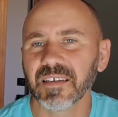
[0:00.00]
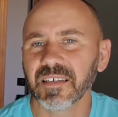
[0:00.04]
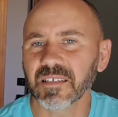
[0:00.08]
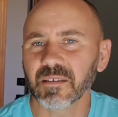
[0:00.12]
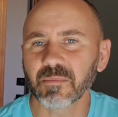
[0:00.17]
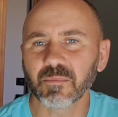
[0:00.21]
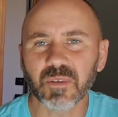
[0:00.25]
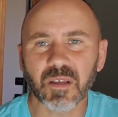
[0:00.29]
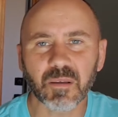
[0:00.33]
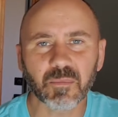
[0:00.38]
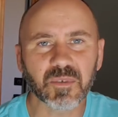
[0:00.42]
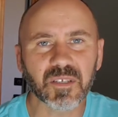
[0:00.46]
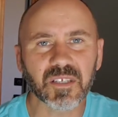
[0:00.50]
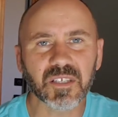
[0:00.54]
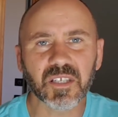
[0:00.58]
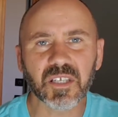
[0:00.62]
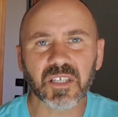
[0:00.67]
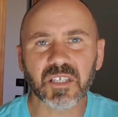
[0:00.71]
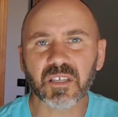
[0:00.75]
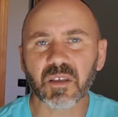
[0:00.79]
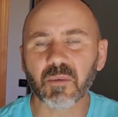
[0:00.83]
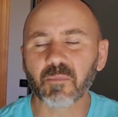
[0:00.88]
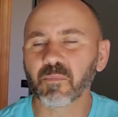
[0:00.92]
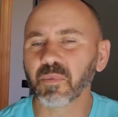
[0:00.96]
Sometimes it's
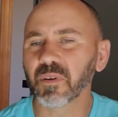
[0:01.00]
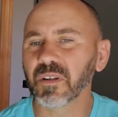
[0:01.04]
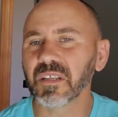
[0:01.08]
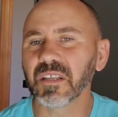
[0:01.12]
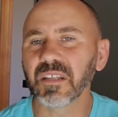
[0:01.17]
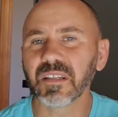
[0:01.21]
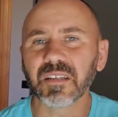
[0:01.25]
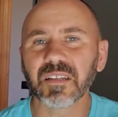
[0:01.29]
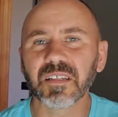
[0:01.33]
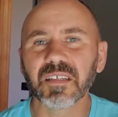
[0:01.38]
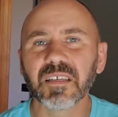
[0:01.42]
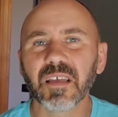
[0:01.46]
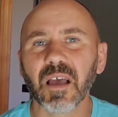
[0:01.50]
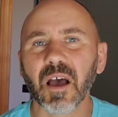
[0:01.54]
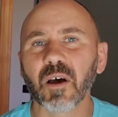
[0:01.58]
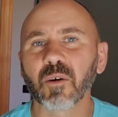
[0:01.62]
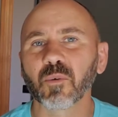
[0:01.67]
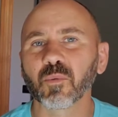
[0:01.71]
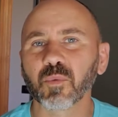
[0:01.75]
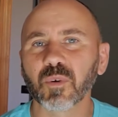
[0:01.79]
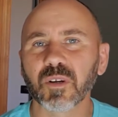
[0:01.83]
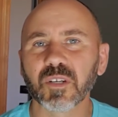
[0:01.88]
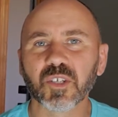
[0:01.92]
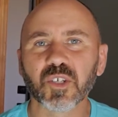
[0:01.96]
just completely
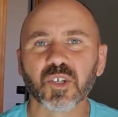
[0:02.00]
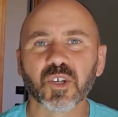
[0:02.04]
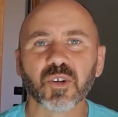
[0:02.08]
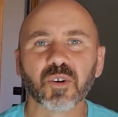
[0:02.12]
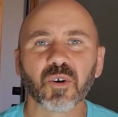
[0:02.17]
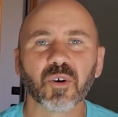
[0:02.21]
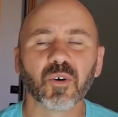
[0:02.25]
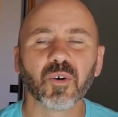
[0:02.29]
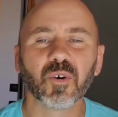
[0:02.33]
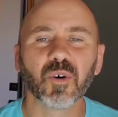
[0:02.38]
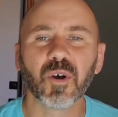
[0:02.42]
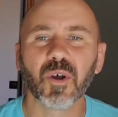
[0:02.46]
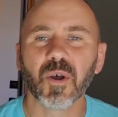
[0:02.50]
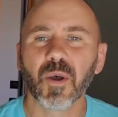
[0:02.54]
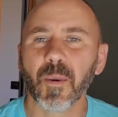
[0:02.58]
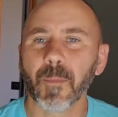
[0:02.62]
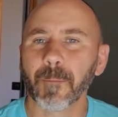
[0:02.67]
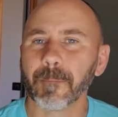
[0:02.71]
original,